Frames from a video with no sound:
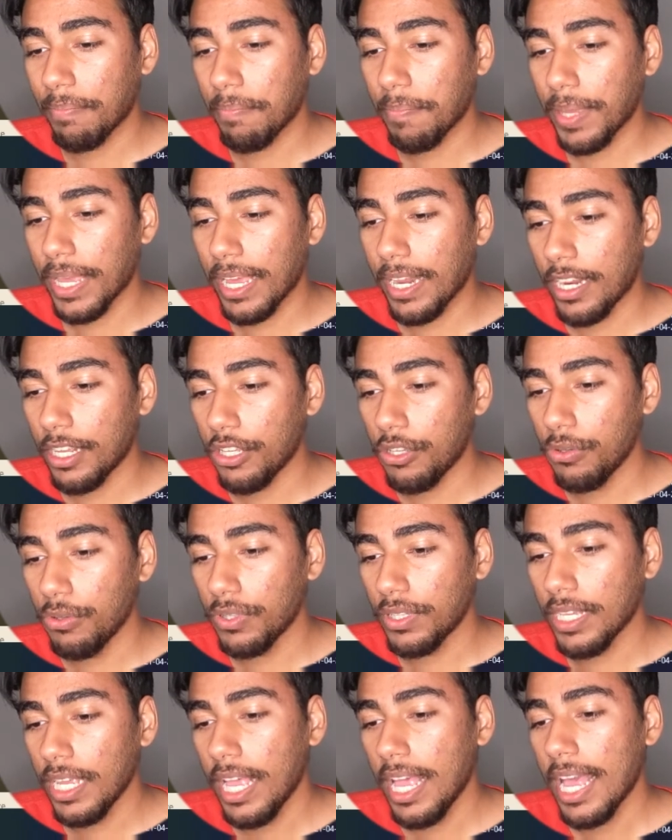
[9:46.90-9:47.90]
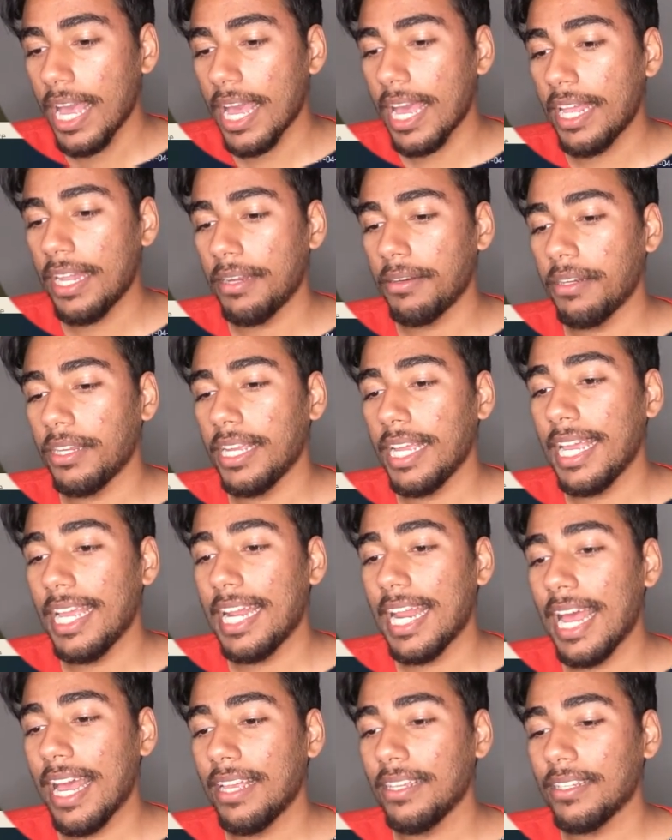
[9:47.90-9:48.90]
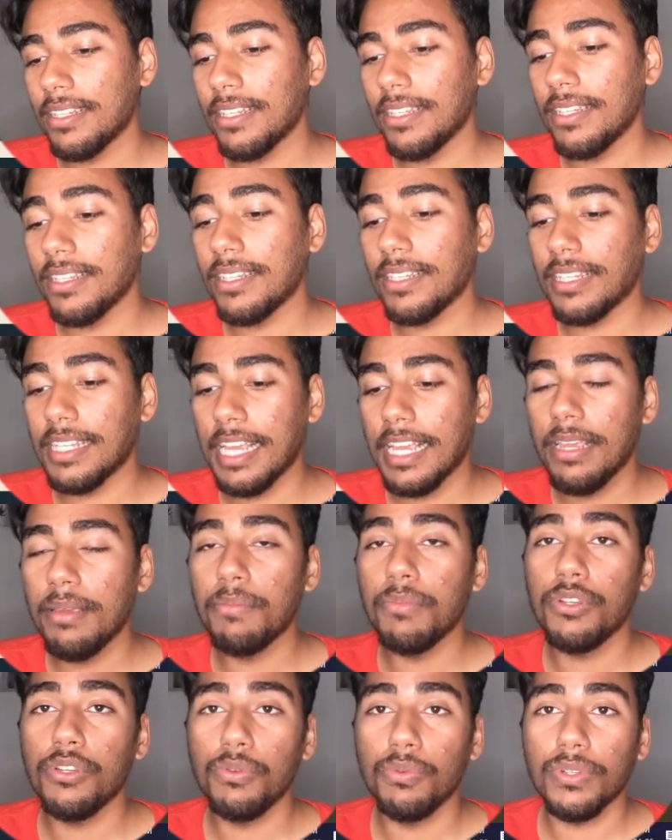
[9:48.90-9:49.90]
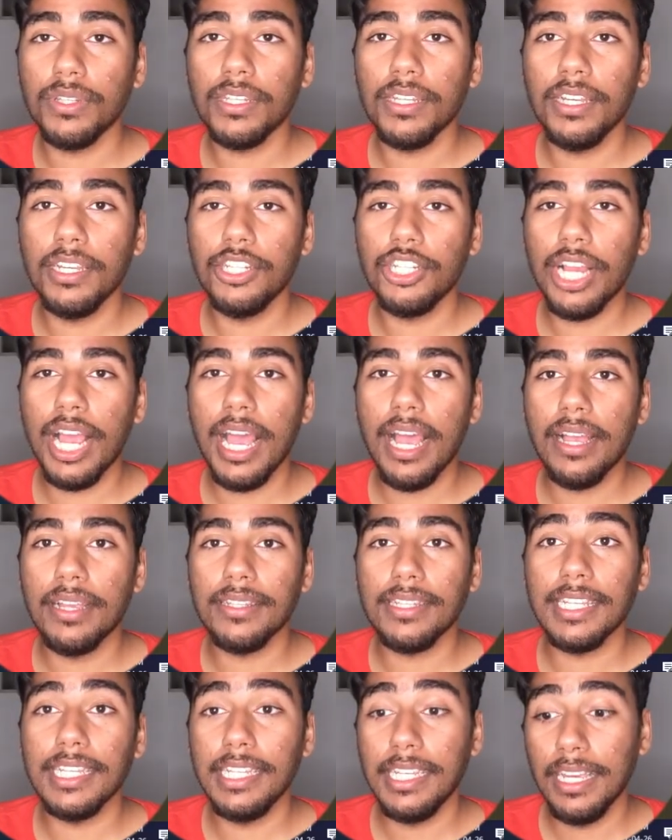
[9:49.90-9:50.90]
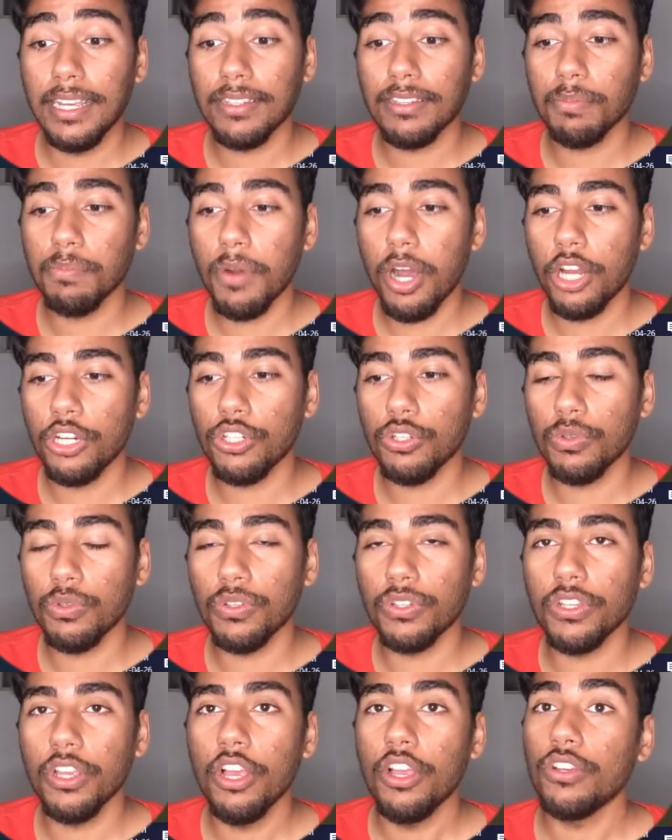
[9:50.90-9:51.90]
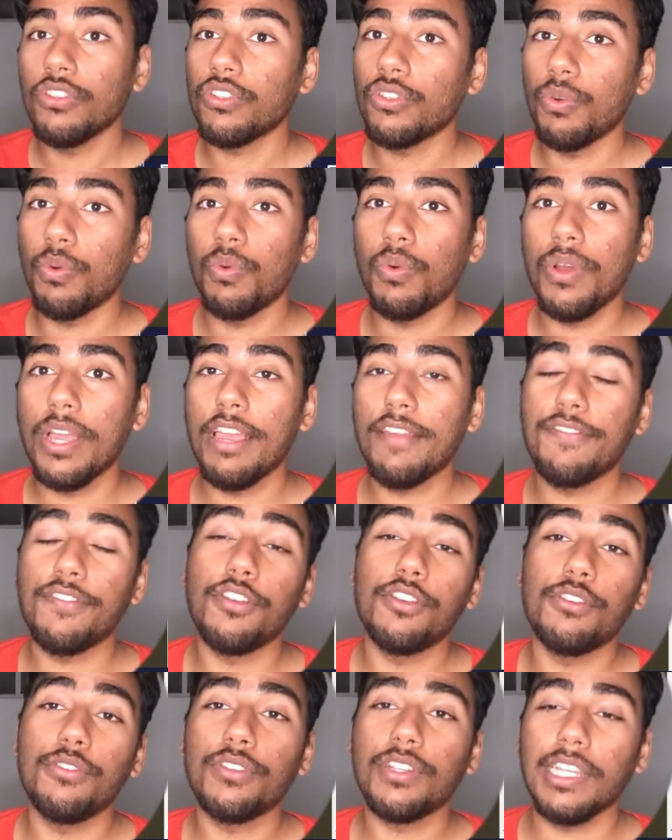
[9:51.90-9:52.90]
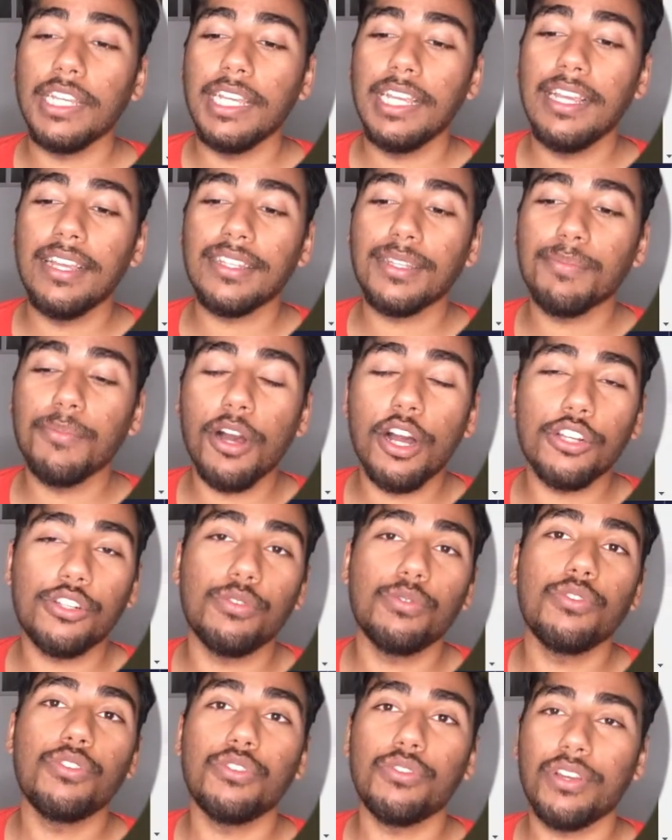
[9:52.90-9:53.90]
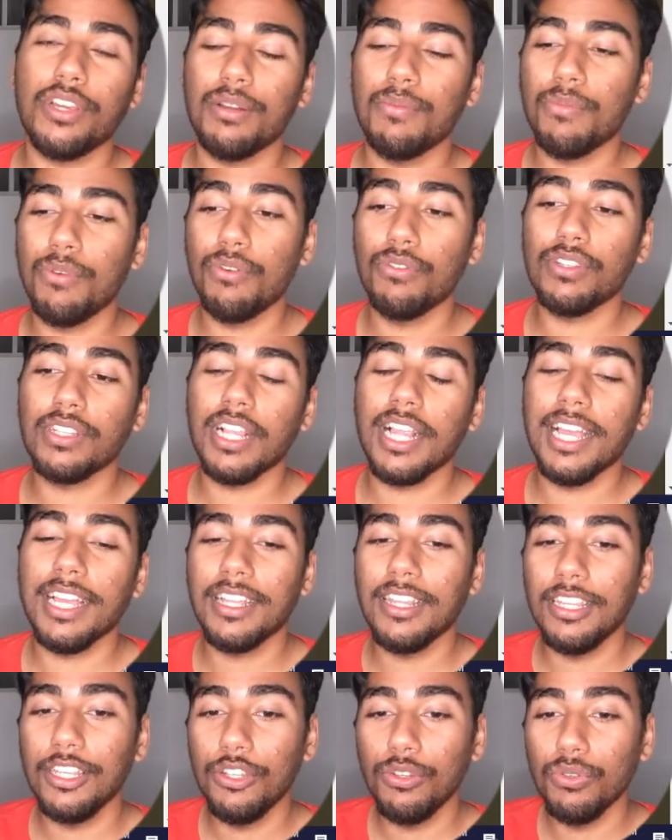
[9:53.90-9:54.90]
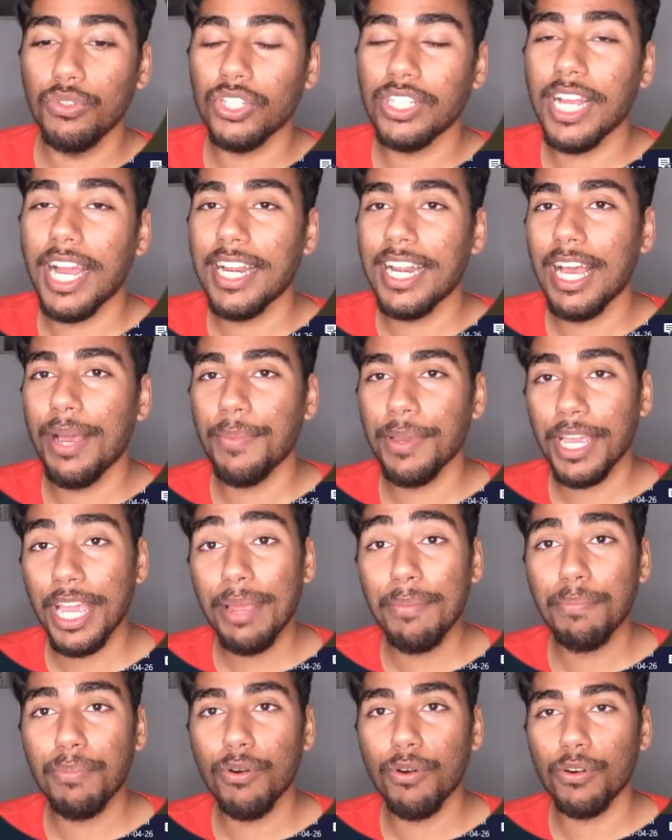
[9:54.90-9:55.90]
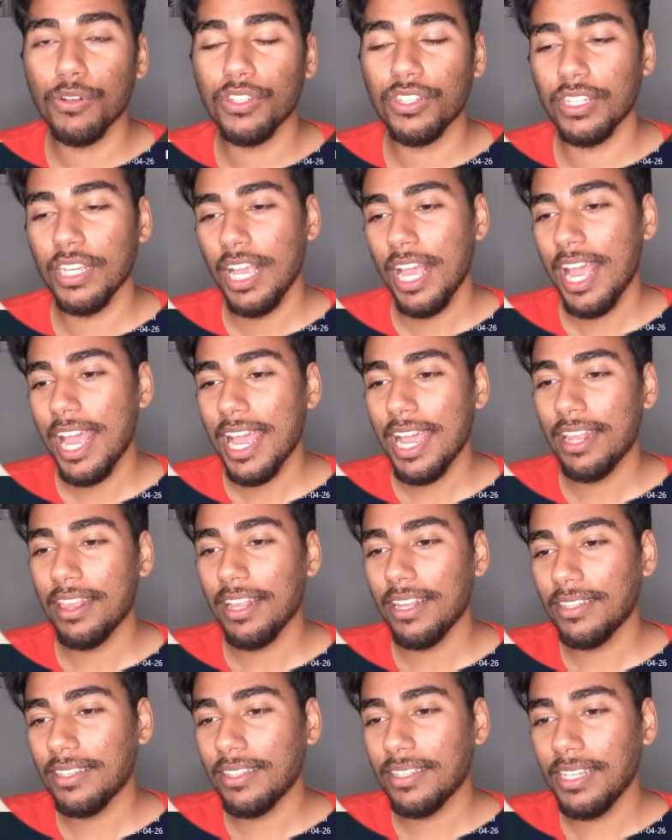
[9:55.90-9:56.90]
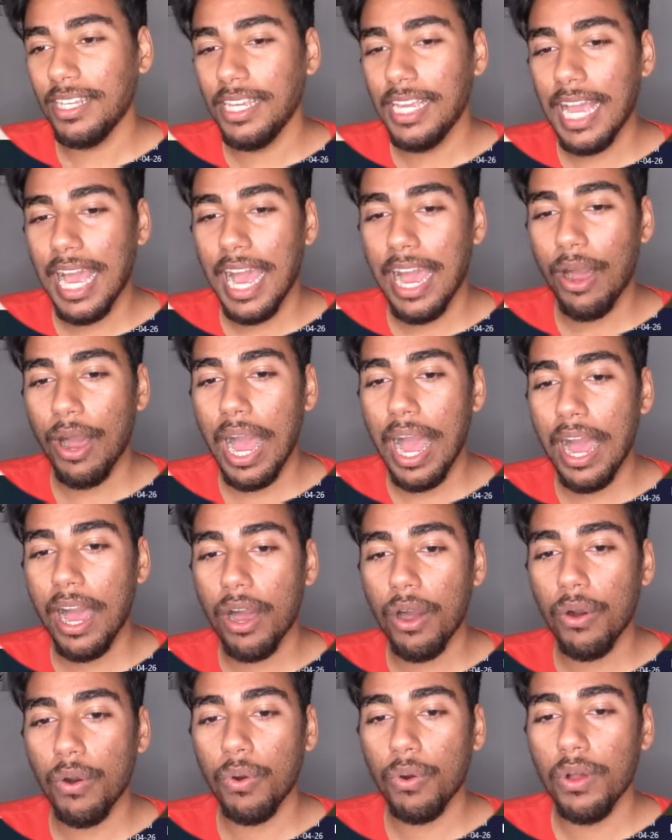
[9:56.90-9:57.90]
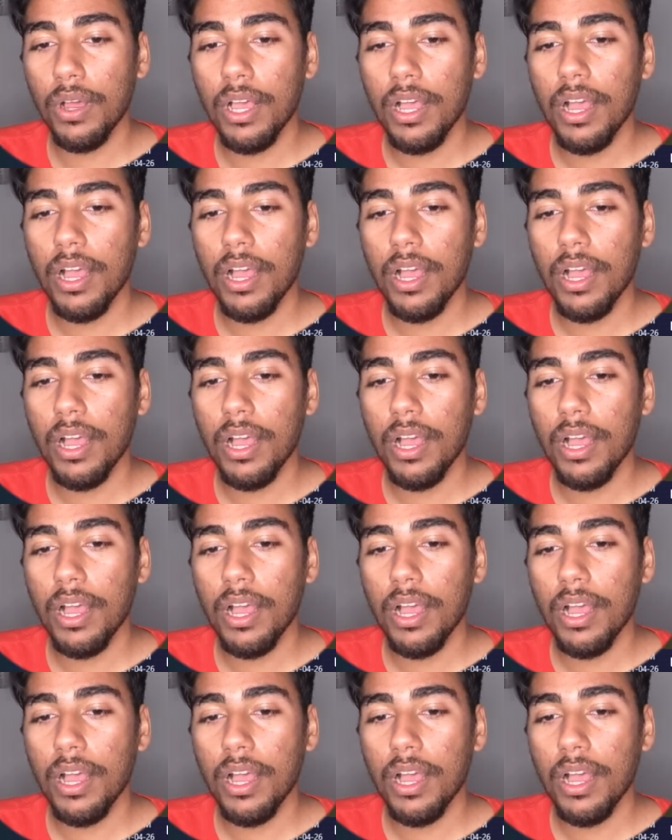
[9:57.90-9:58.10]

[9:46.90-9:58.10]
can I use? And it has the same usage as EsModules. So if you're using EsModules, you can most likely use dynamic imports. And let's see how